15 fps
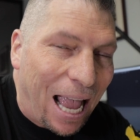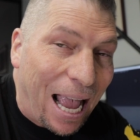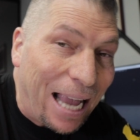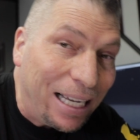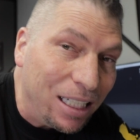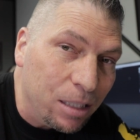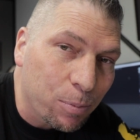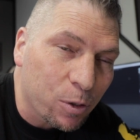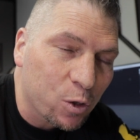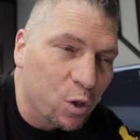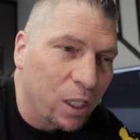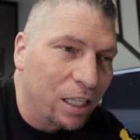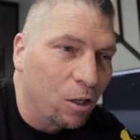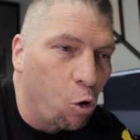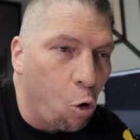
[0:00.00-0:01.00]
eighty
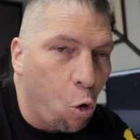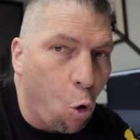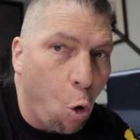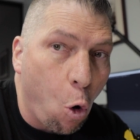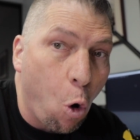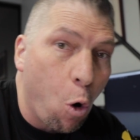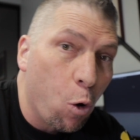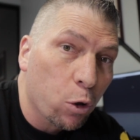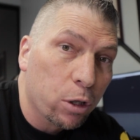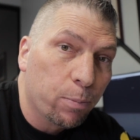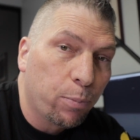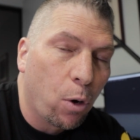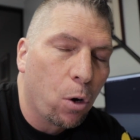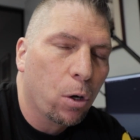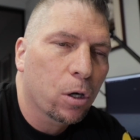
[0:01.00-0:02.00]
percent of all the
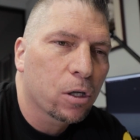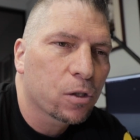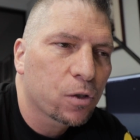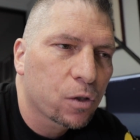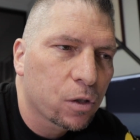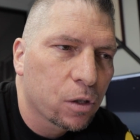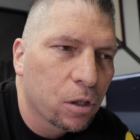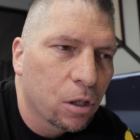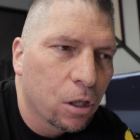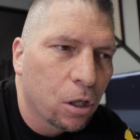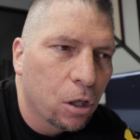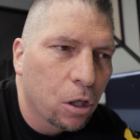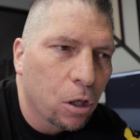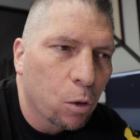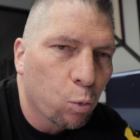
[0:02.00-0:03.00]
parts
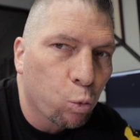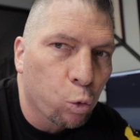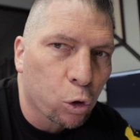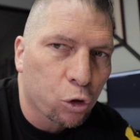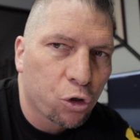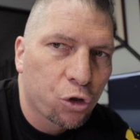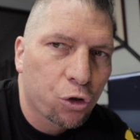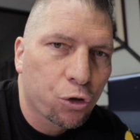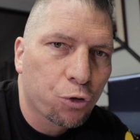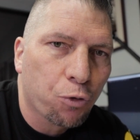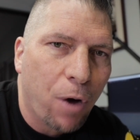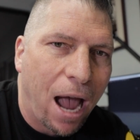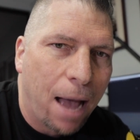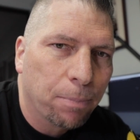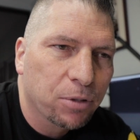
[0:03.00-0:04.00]
were
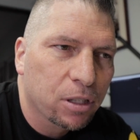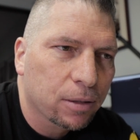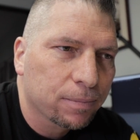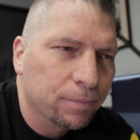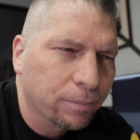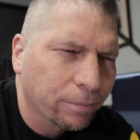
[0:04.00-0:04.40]
scrapped.